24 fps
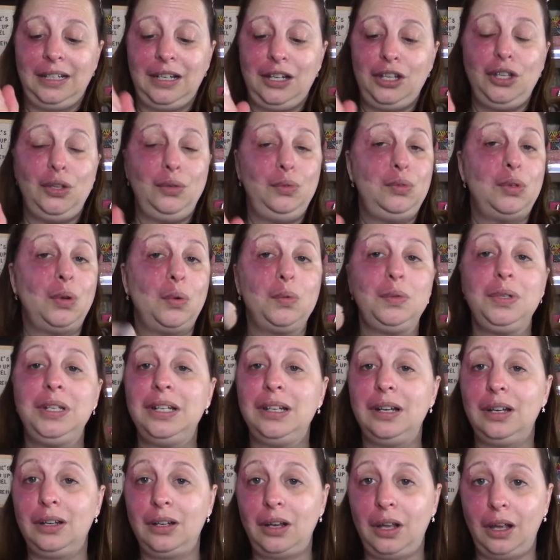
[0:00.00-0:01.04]
You don't
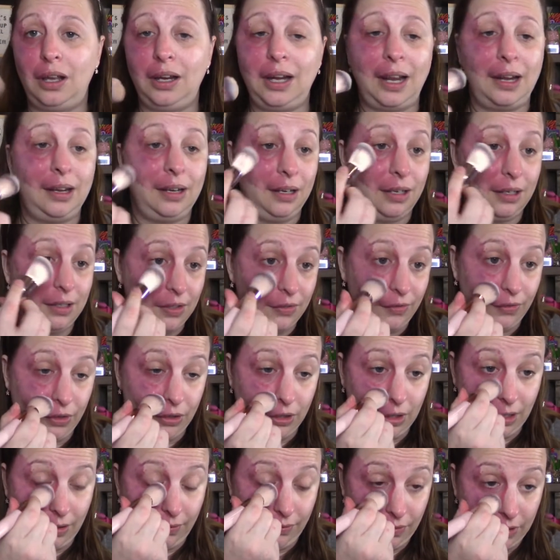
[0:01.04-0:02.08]
need a lot and it is full
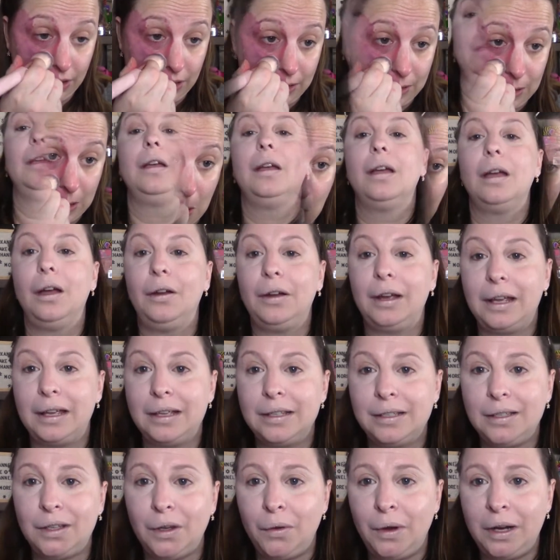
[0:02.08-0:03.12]
coverage. All right,
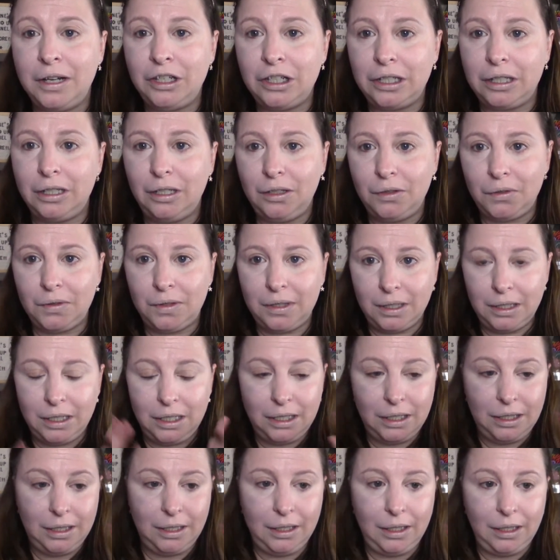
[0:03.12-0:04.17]
so I just used the
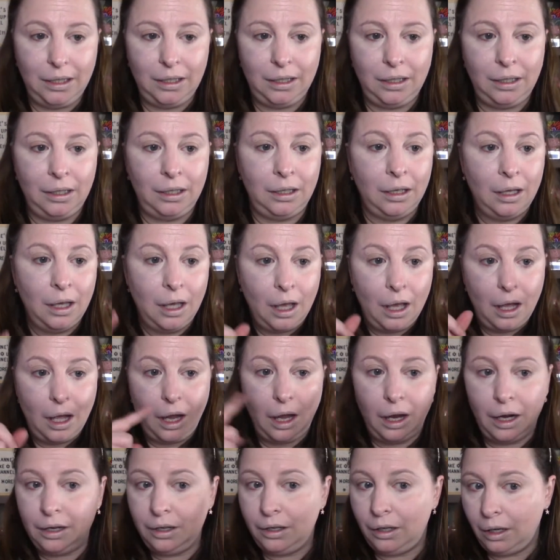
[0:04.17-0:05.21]
TCE
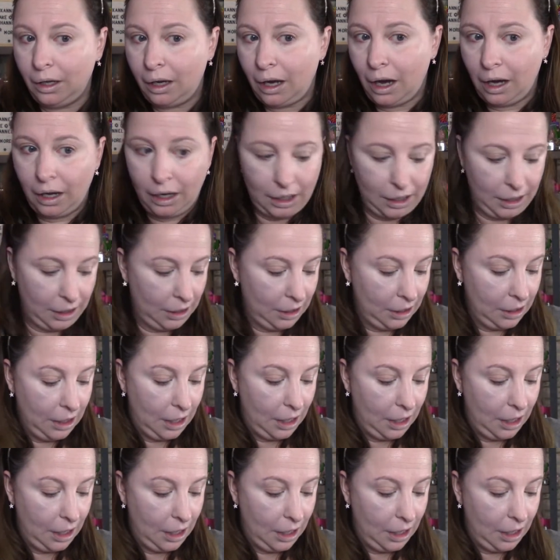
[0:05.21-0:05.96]
under eye